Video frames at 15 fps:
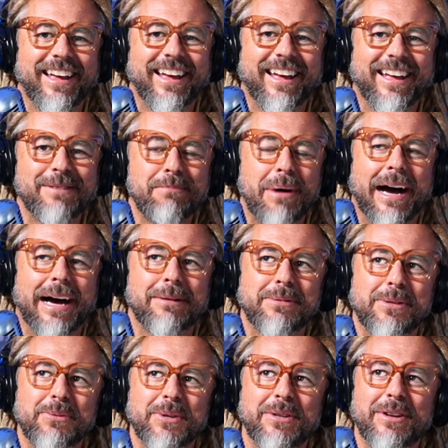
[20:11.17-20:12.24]
And
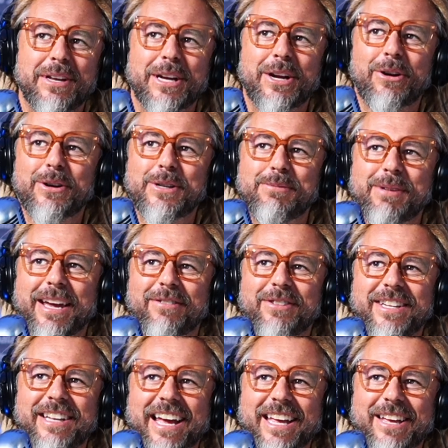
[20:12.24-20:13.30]
Pops would encourage me every day.